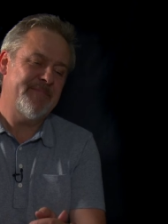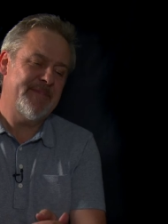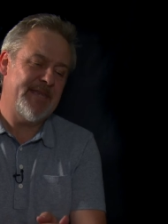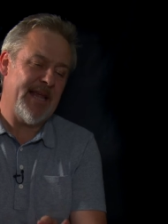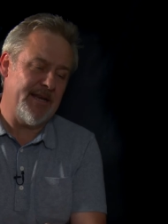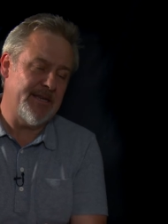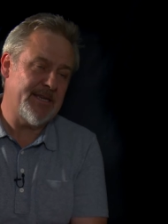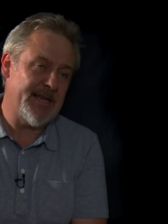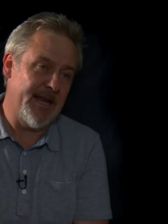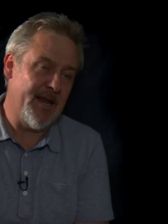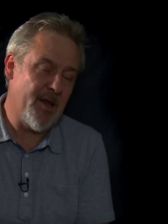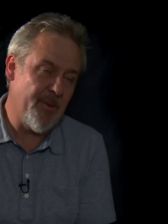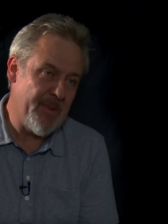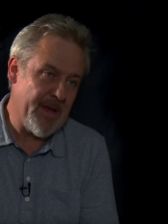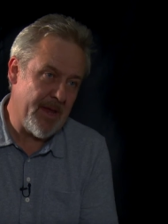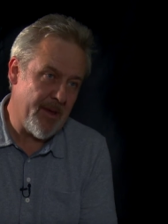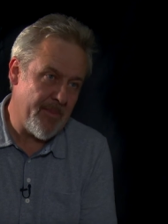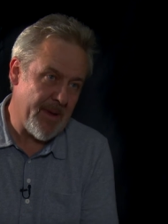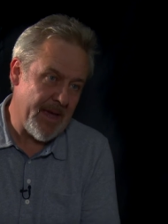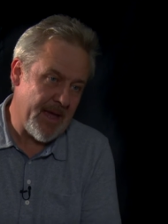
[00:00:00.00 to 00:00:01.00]
tell us a little
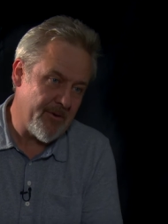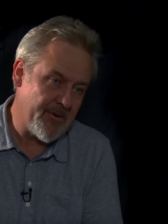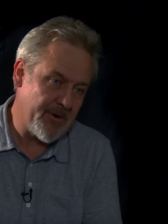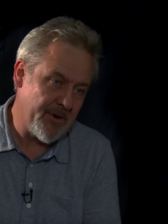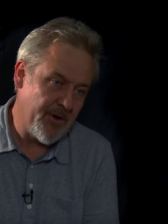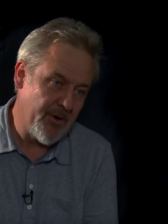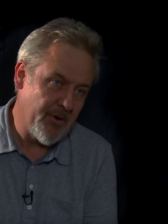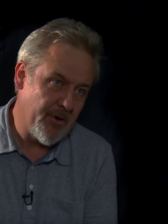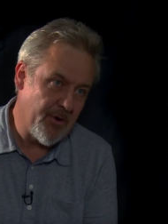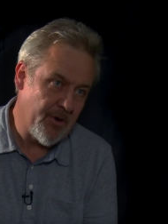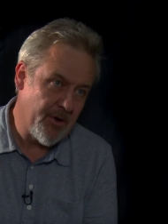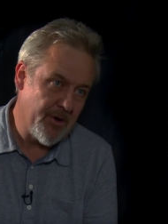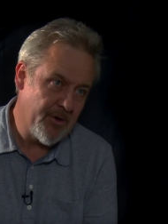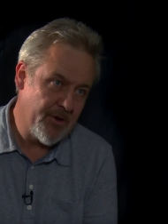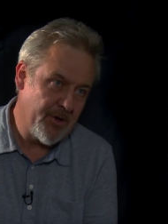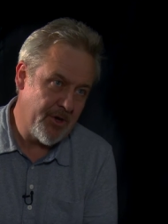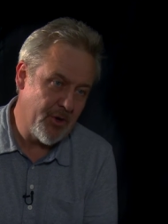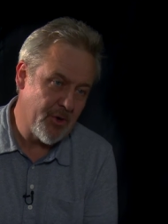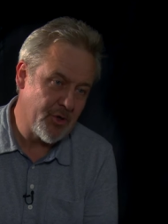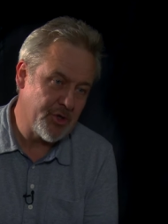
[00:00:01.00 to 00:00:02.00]
bit about your
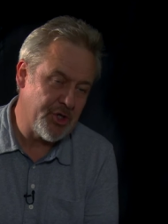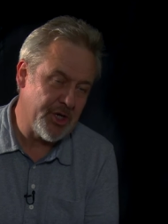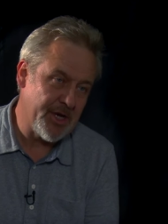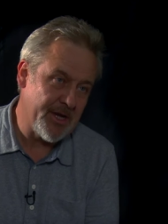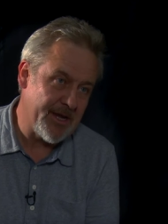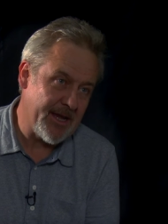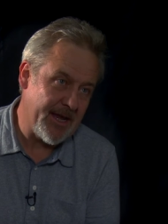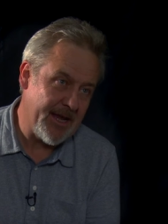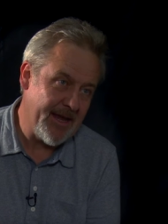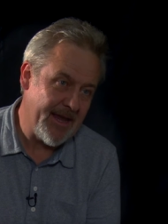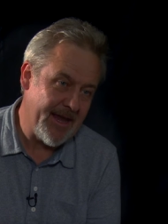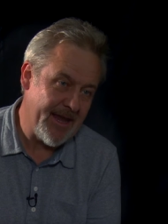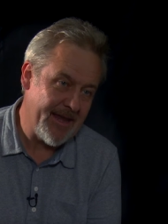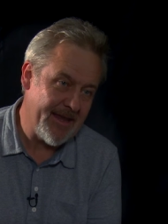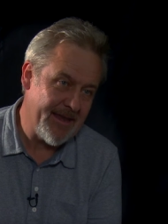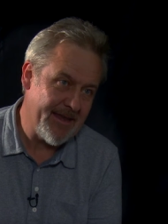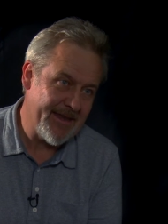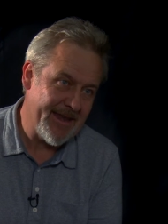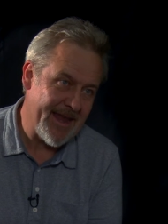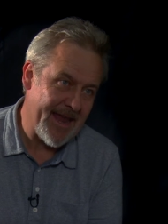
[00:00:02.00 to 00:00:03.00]
your journey
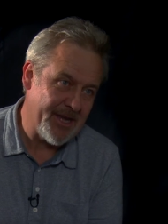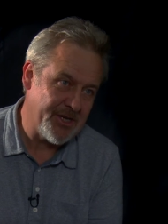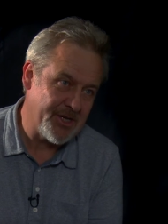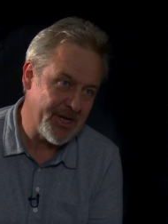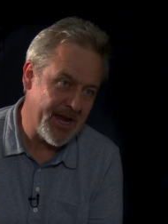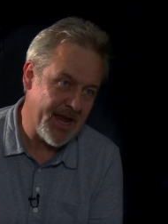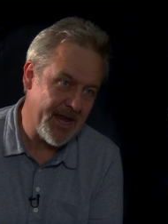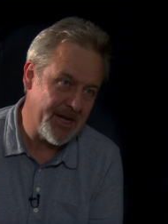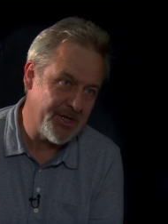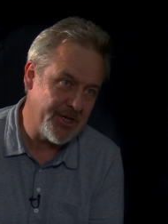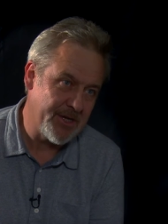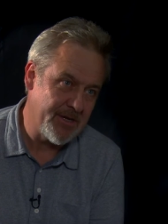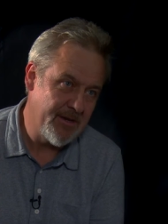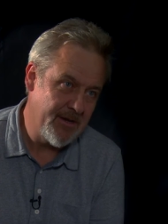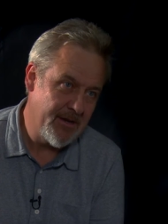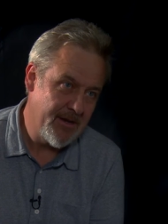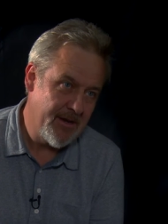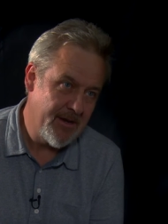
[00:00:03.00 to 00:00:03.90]
in education.